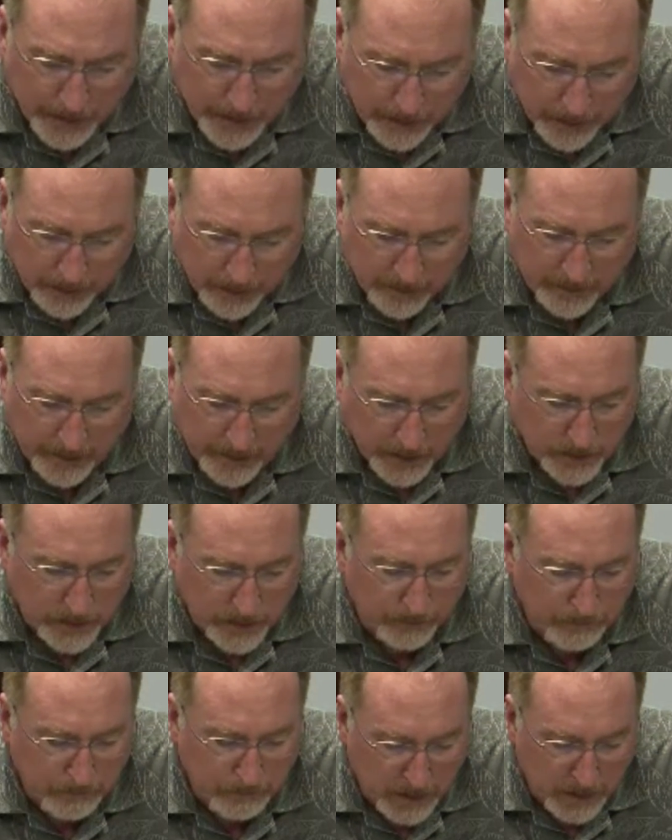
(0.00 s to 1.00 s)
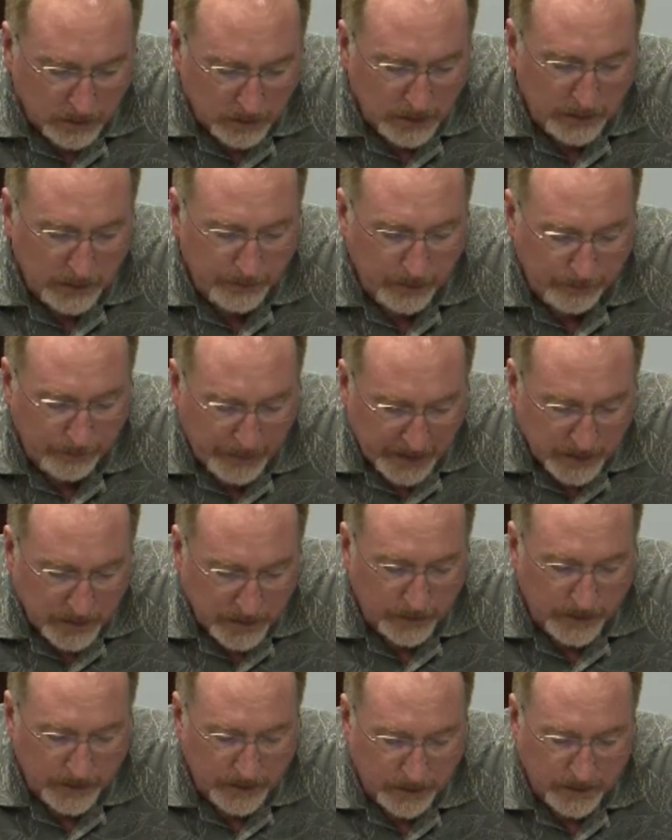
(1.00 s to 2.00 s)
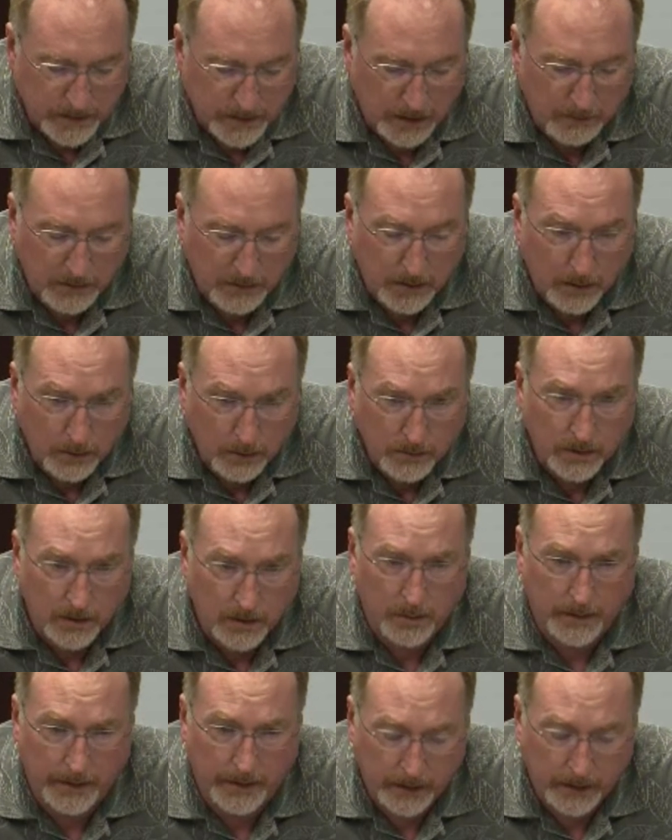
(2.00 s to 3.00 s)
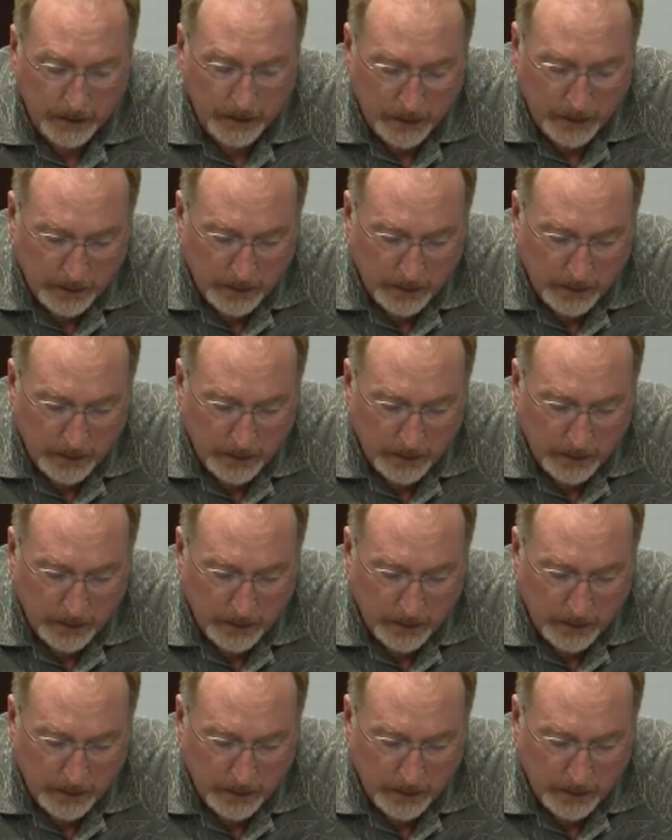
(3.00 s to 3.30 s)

I think this action merely perpetuates the same yo-yoing